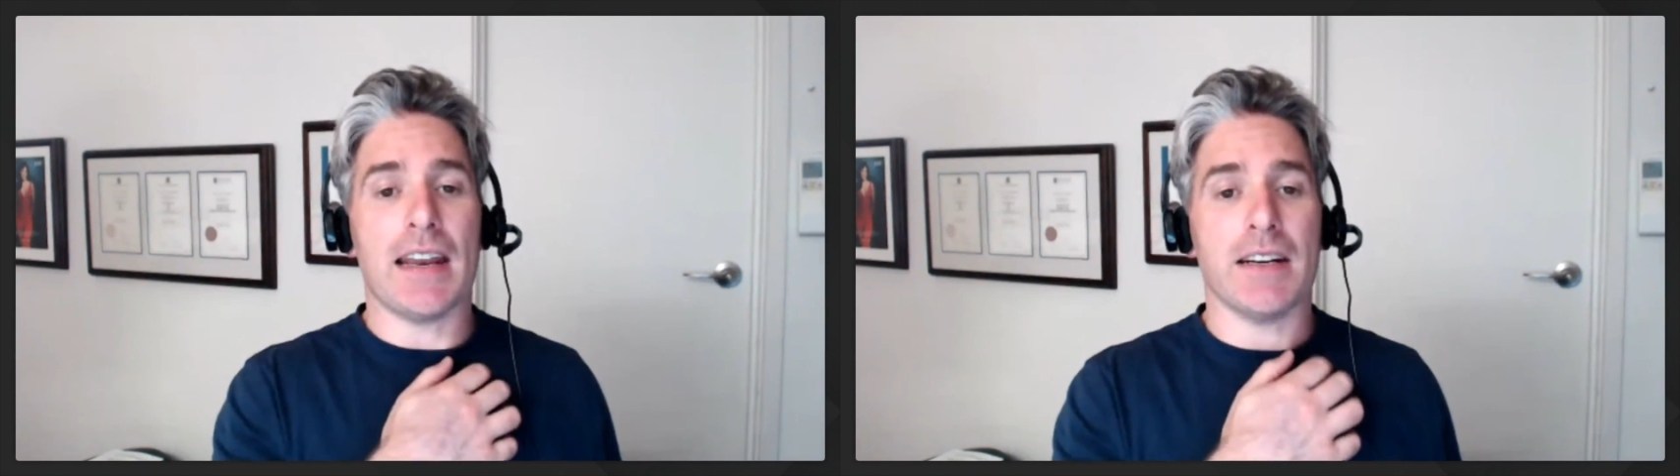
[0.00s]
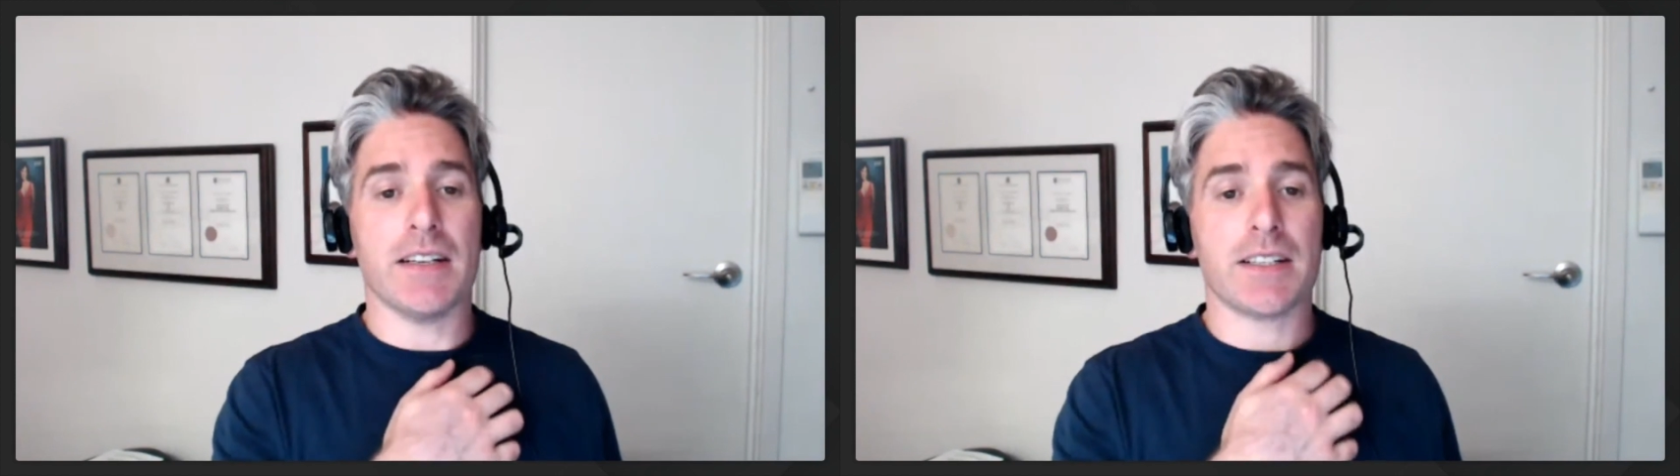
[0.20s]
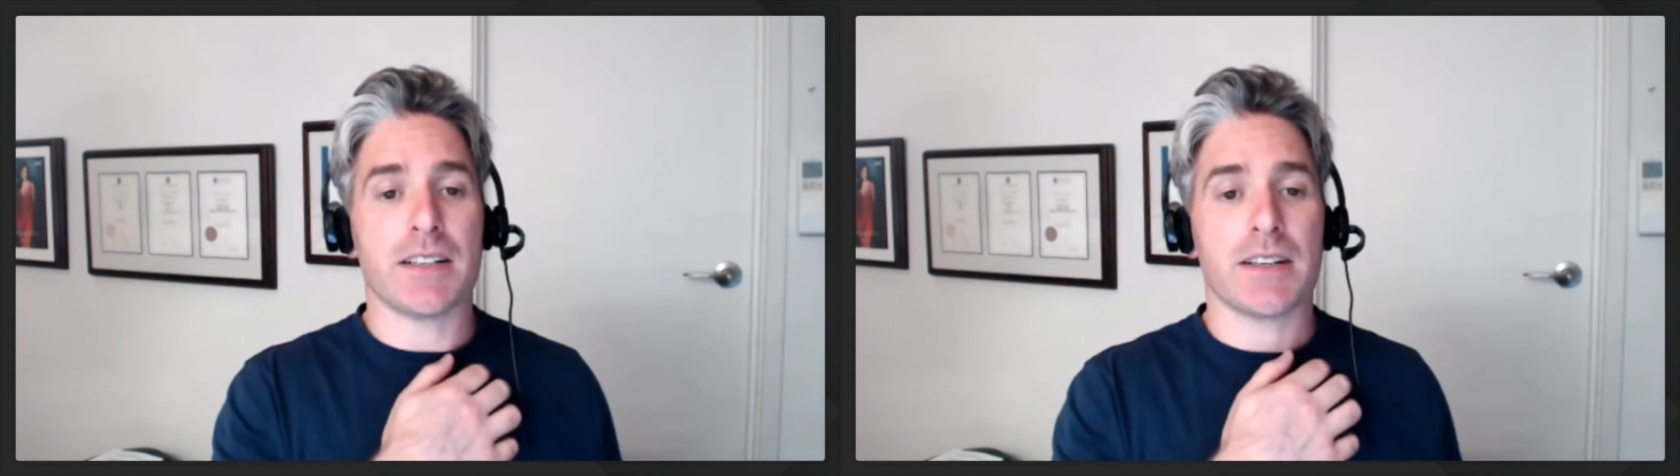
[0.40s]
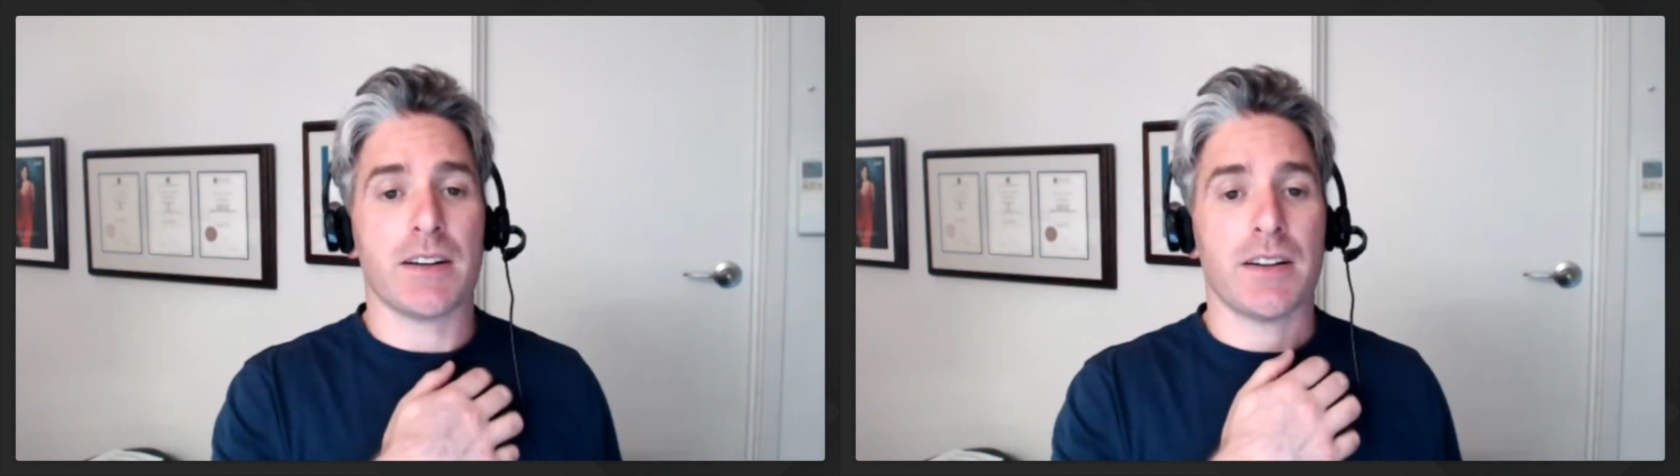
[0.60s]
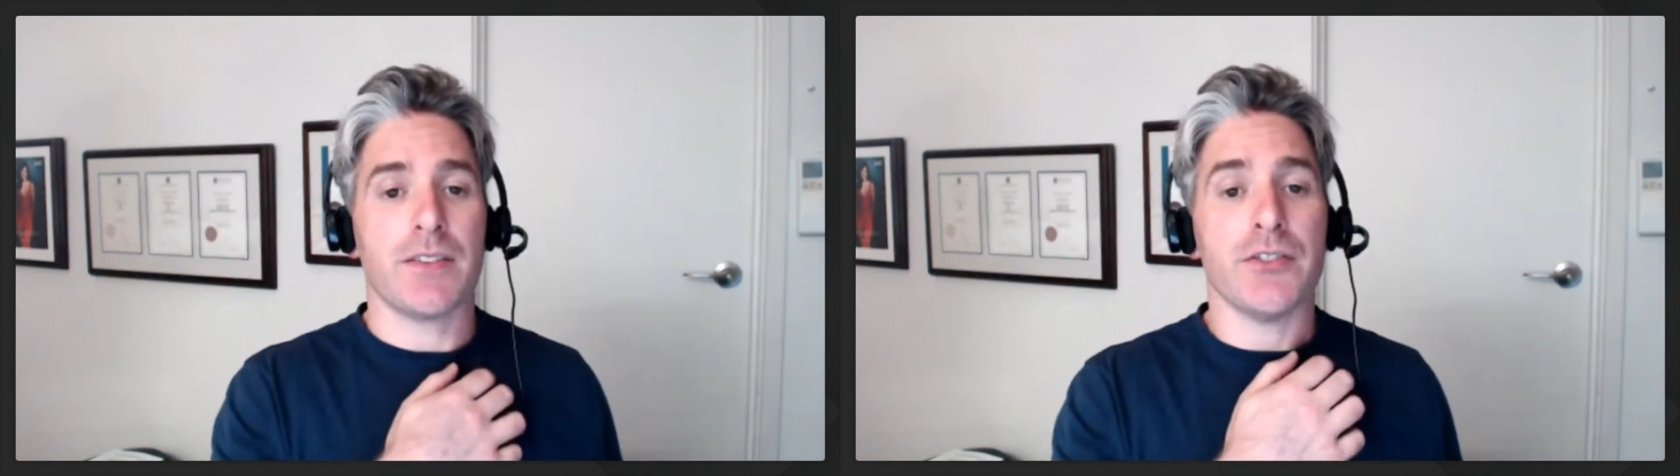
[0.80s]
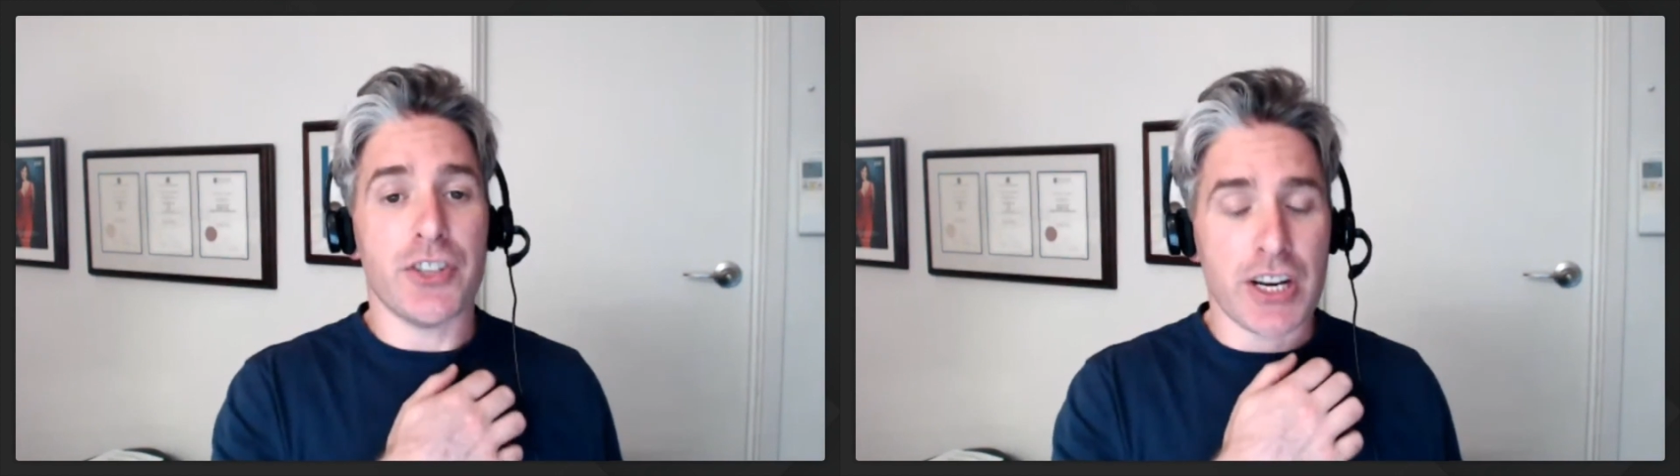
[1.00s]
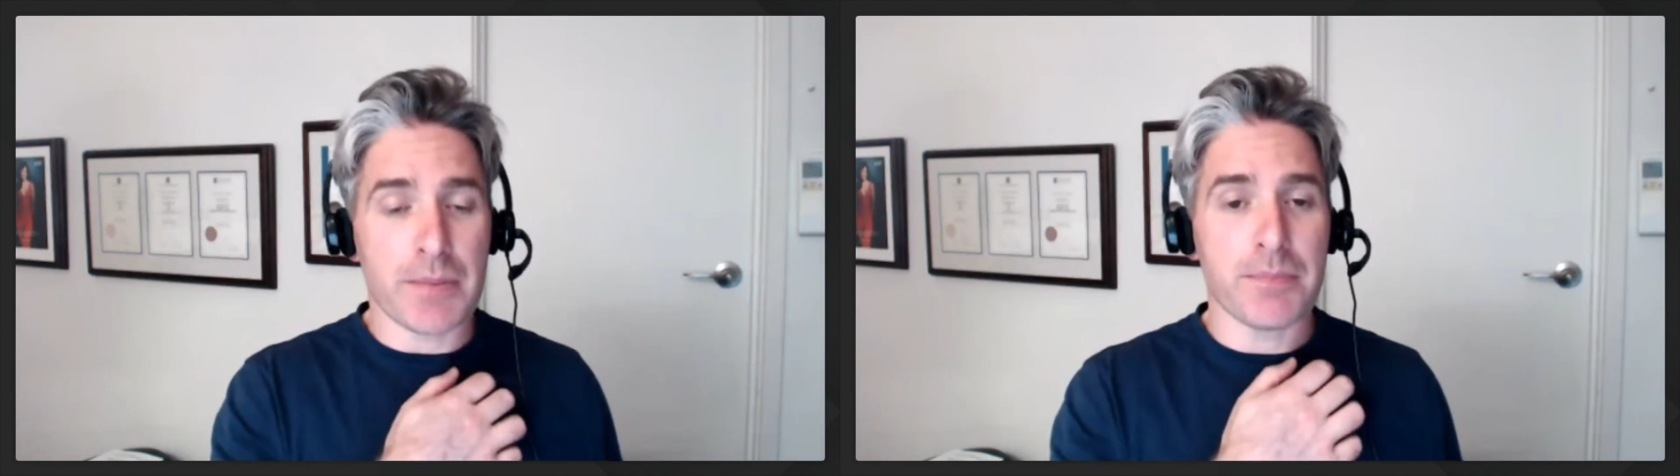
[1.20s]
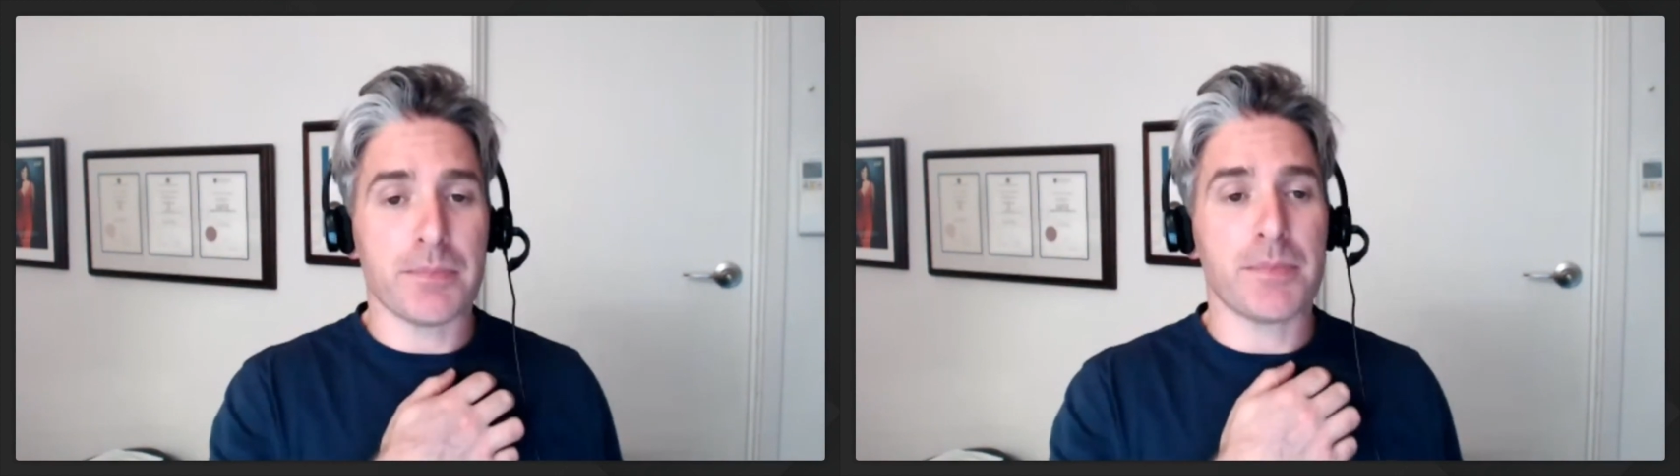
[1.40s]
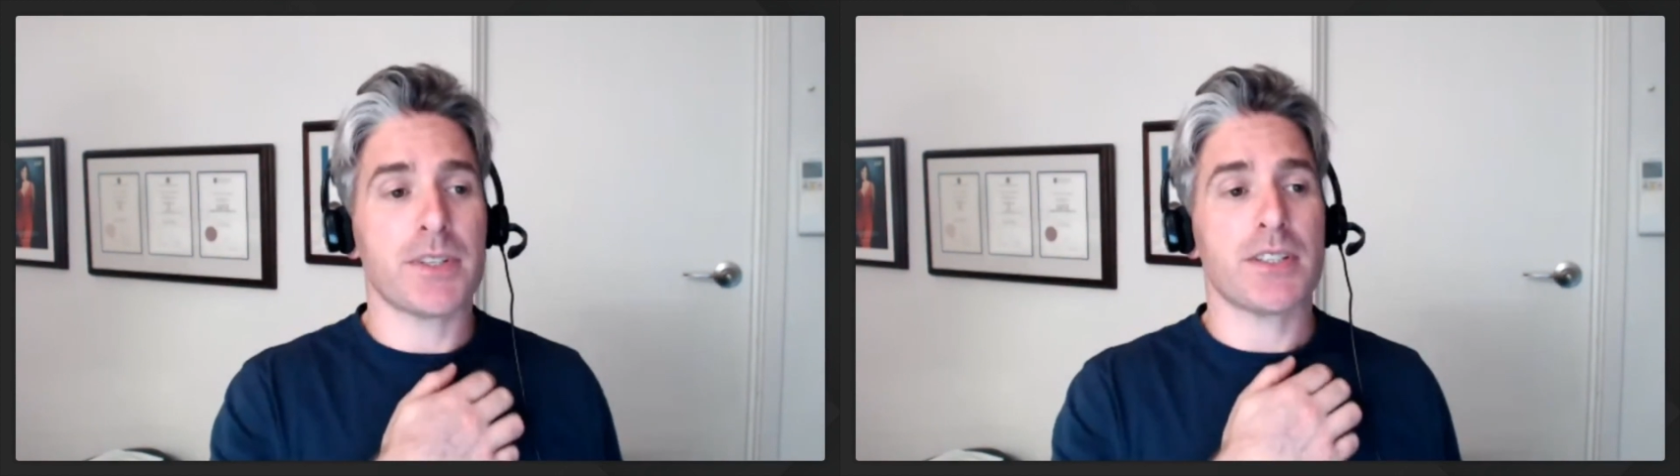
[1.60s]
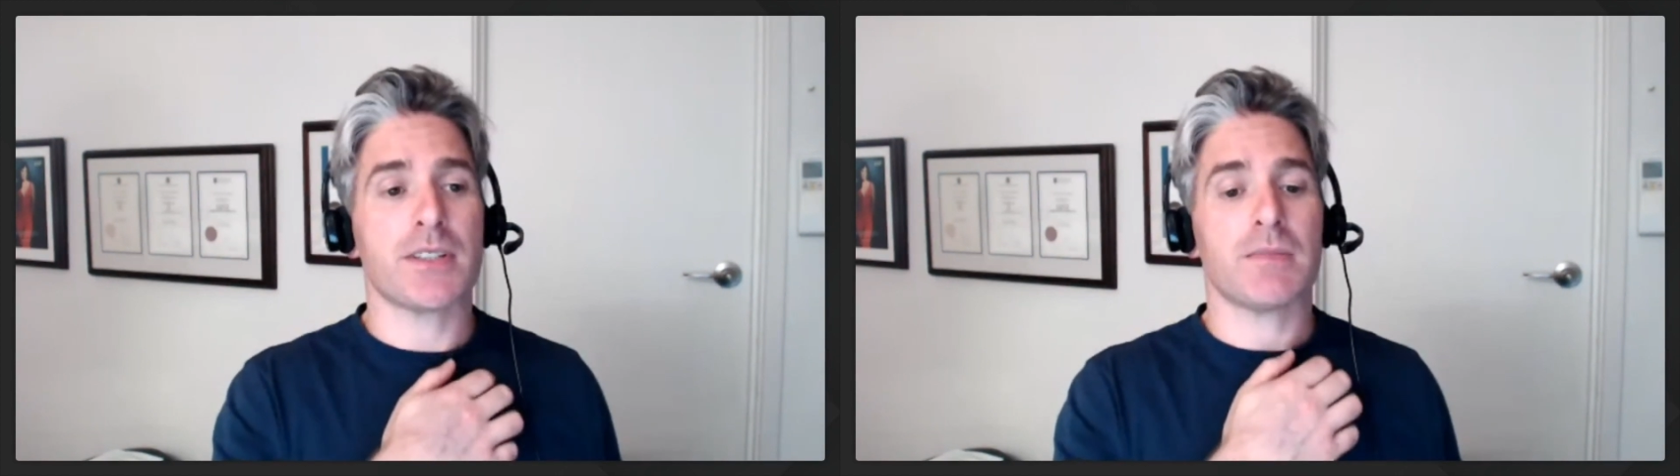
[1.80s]
and
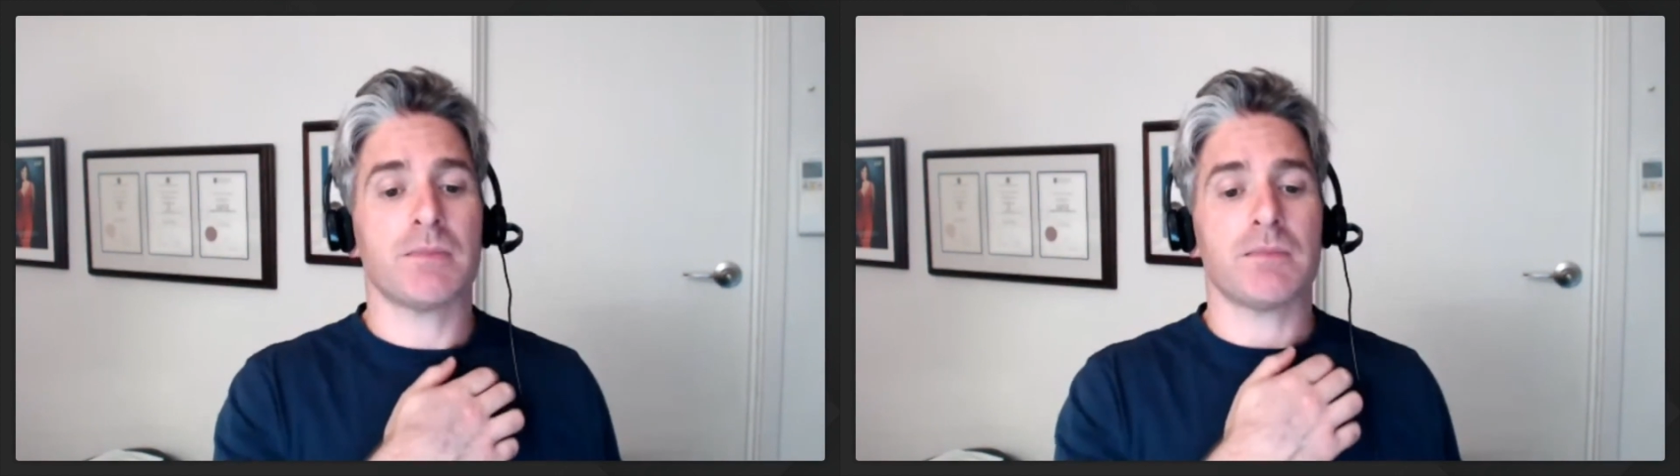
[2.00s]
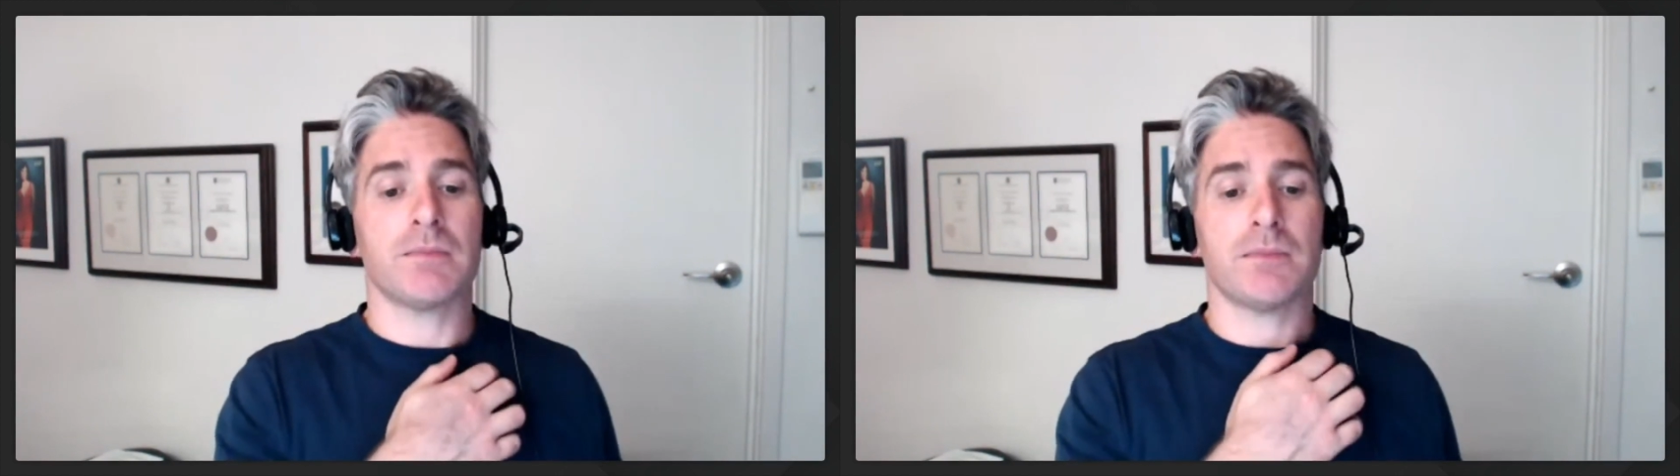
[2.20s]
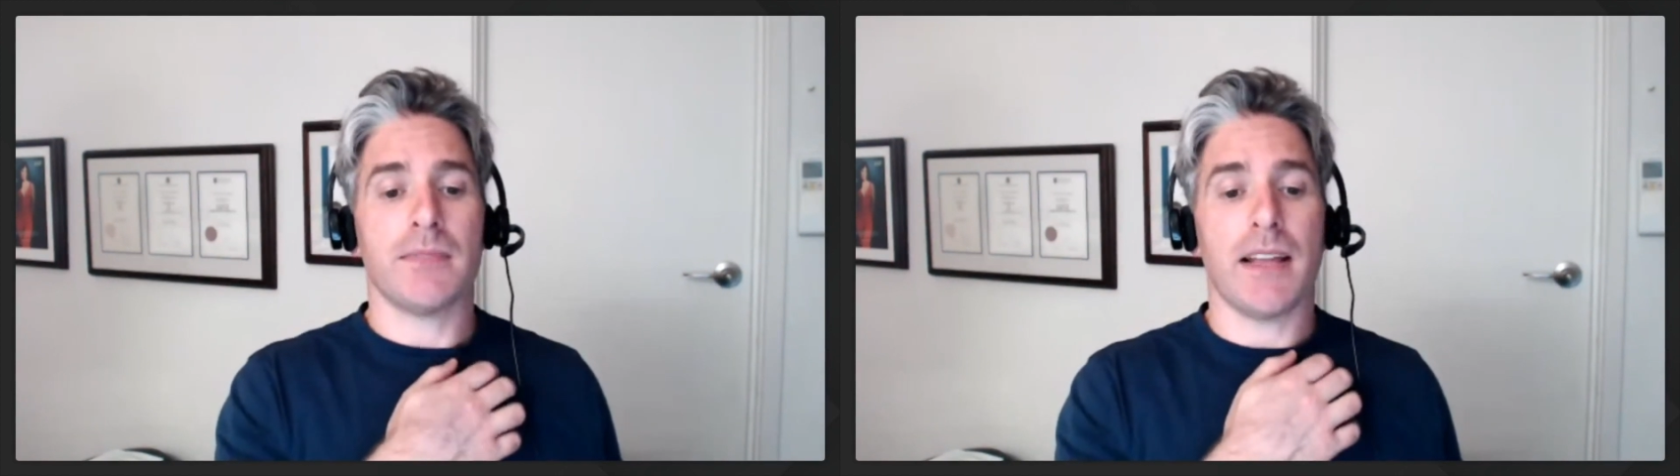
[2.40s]
gyms